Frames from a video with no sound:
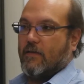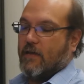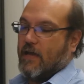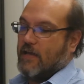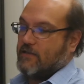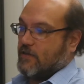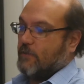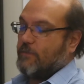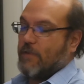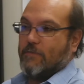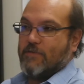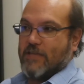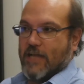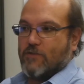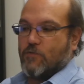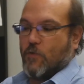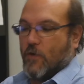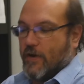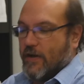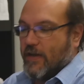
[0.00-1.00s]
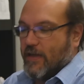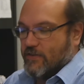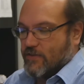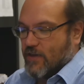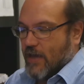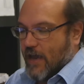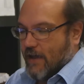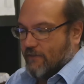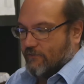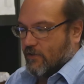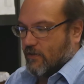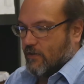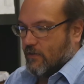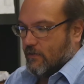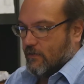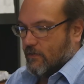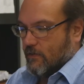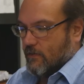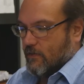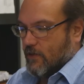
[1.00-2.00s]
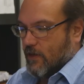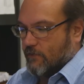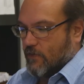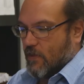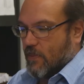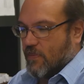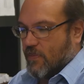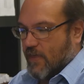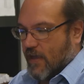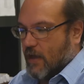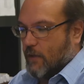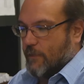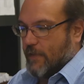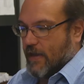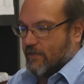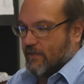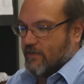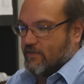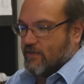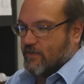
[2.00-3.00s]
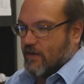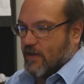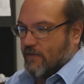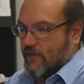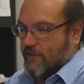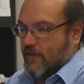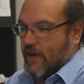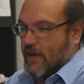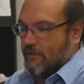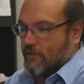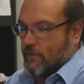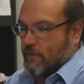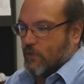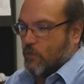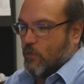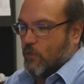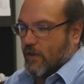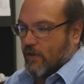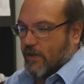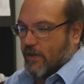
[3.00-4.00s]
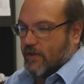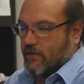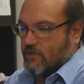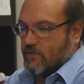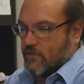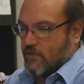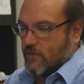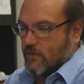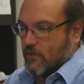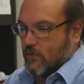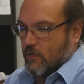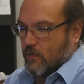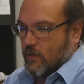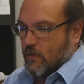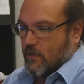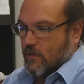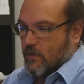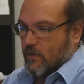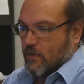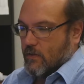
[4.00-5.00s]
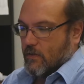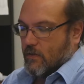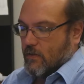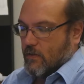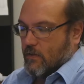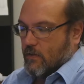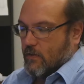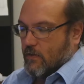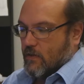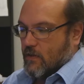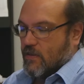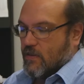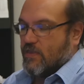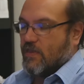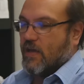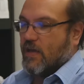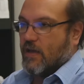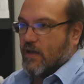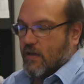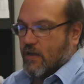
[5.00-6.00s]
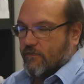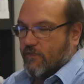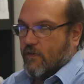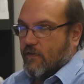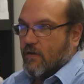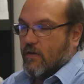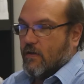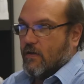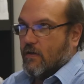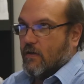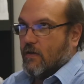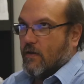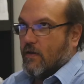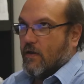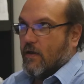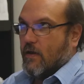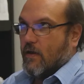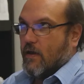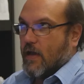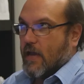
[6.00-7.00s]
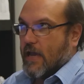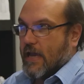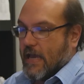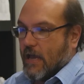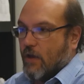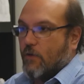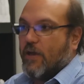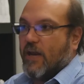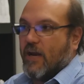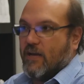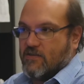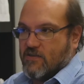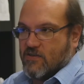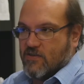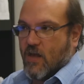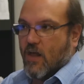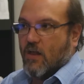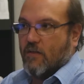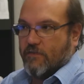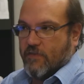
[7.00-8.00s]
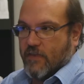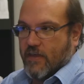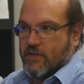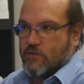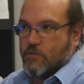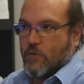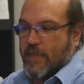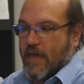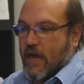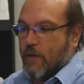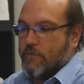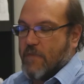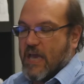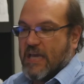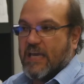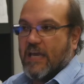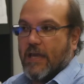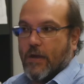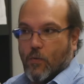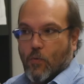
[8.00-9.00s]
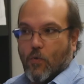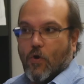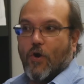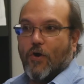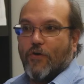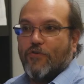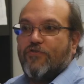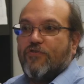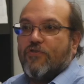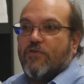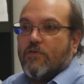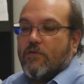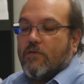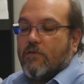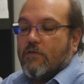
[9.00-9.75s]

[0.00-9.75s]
And sometimes that's what it is. You have to you have to think about this enough, and you have to be willing to think of how can I solve this without making it worse.